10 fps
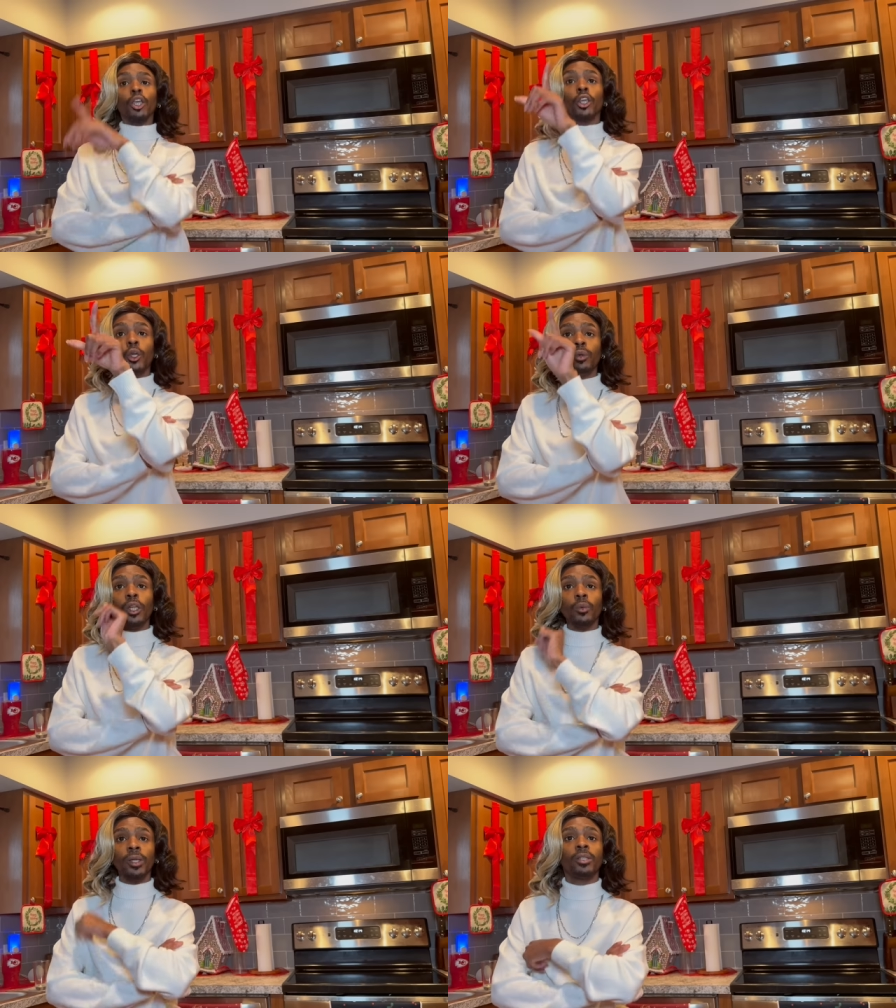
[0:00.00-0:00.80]
You need
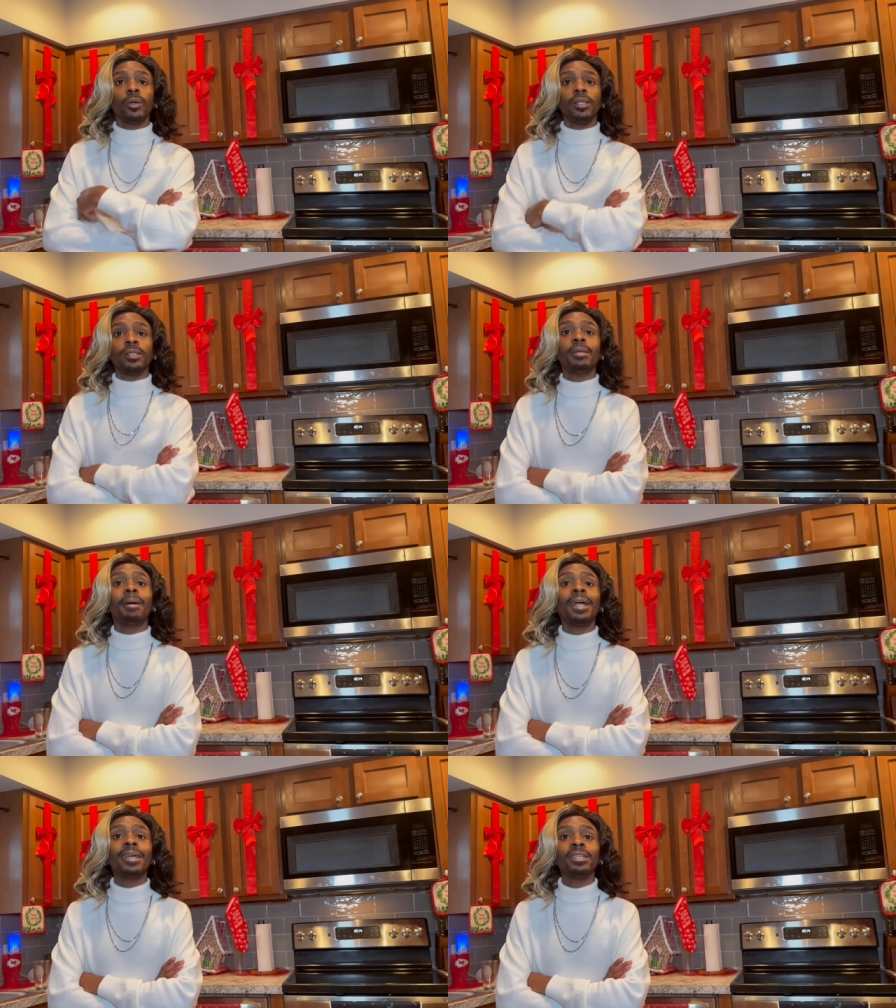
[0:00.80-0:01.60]
a retwist. And
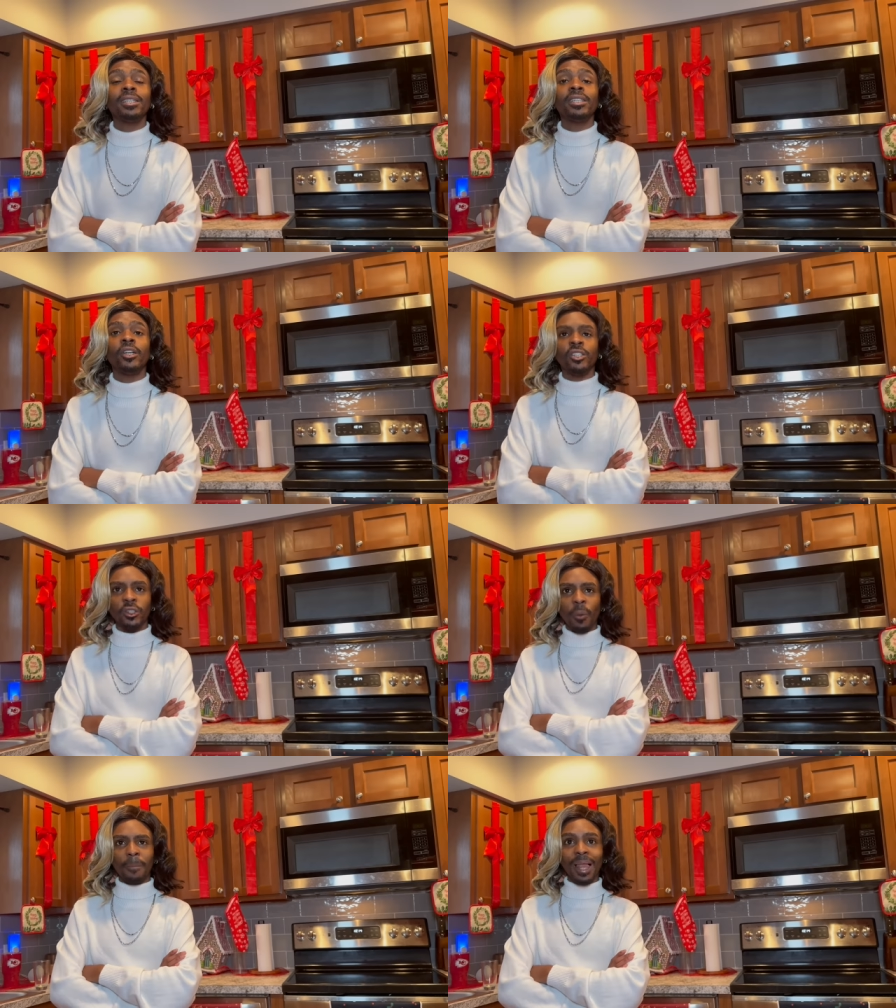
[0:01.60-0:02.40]
my guess is there's
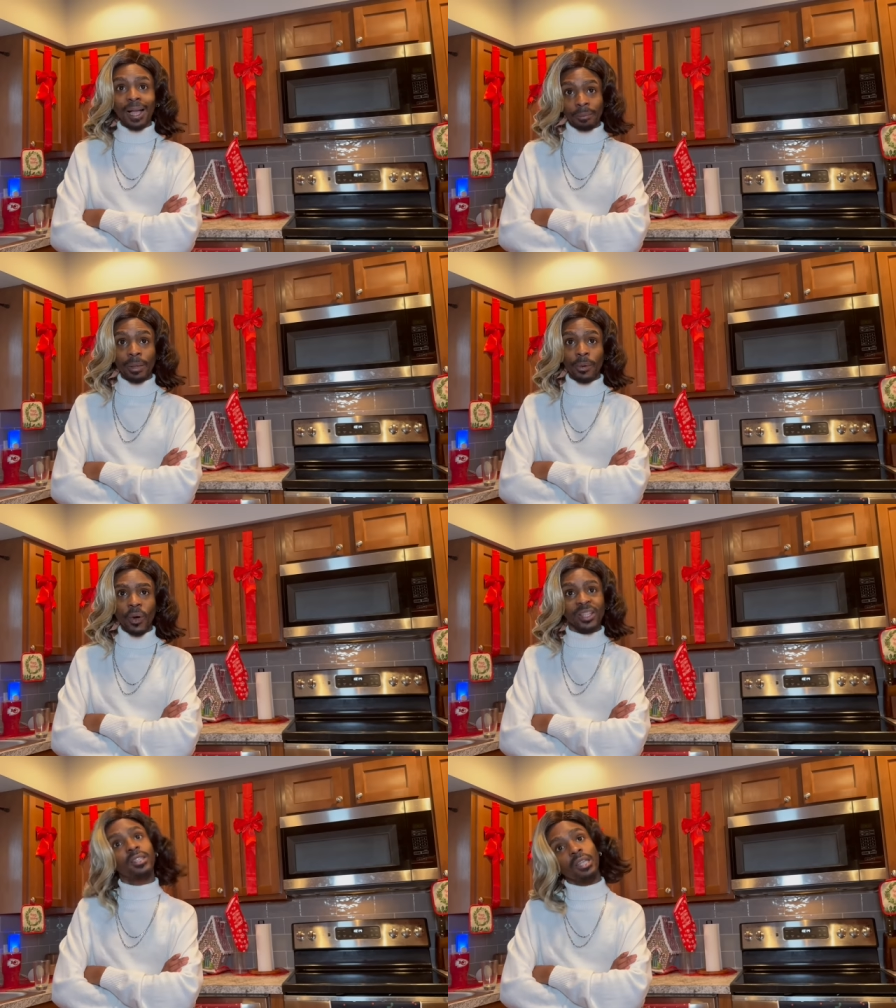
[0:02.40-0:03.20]
no black people
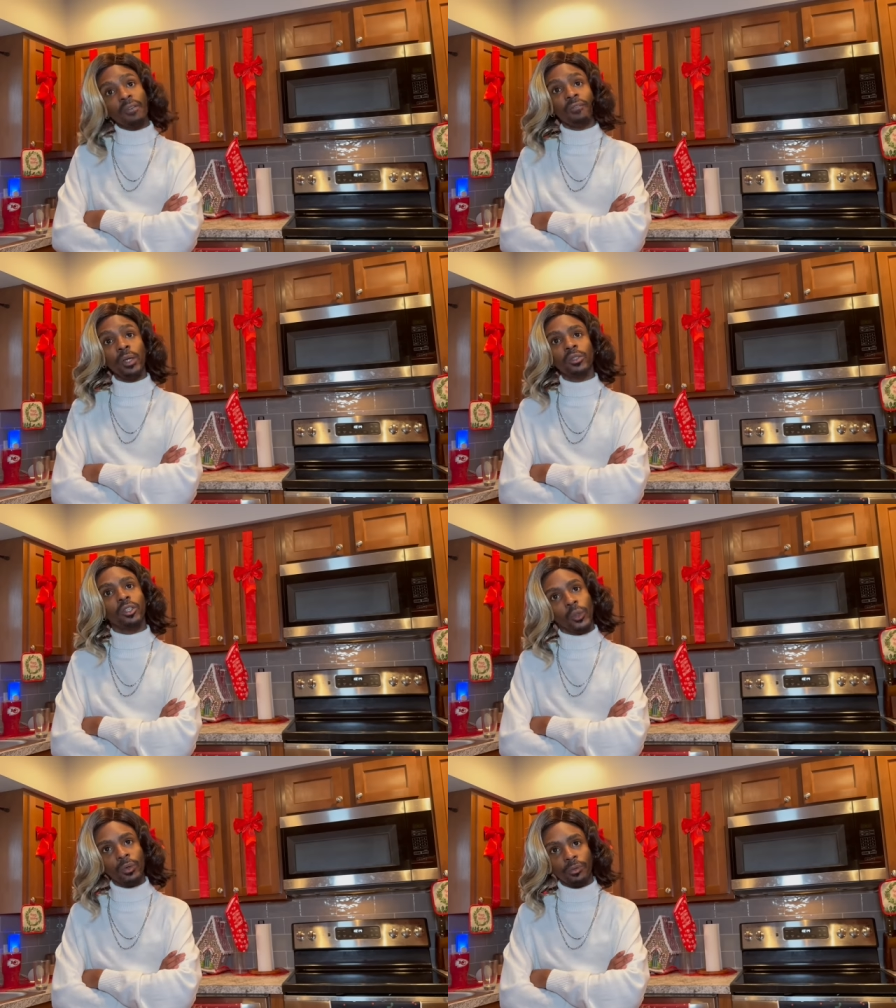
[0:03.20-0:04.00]
in Slumville to
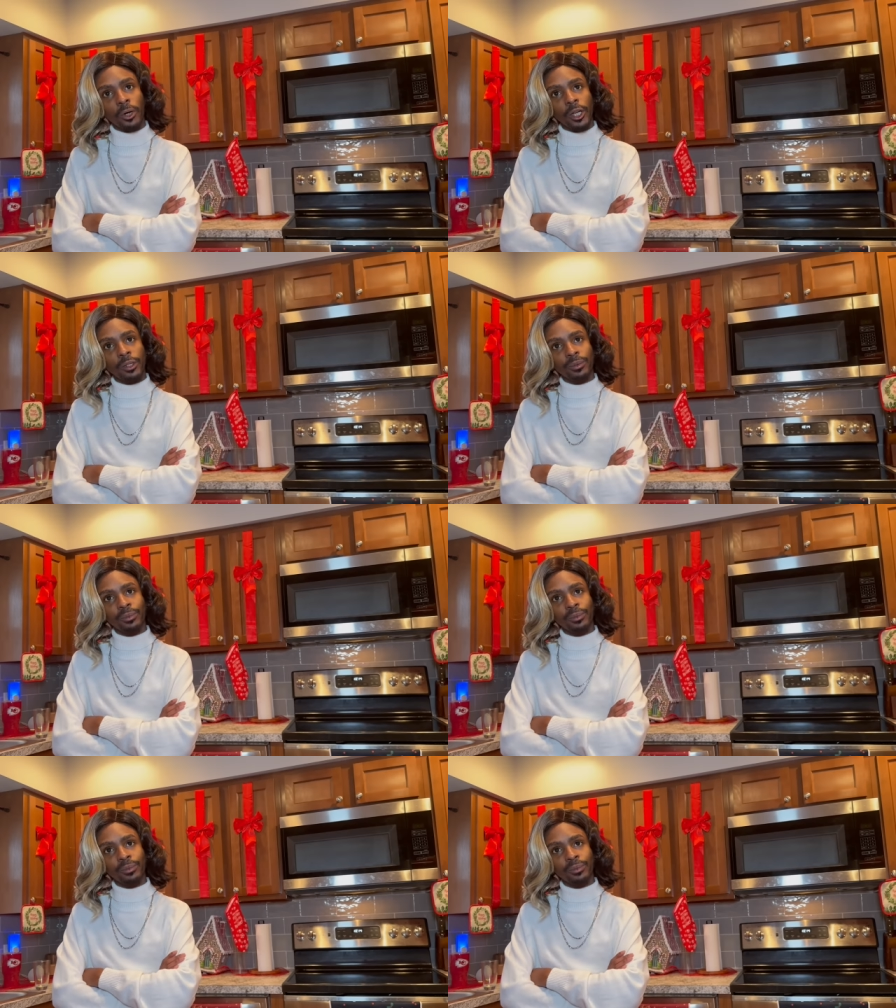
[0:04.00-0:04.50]
do it for you.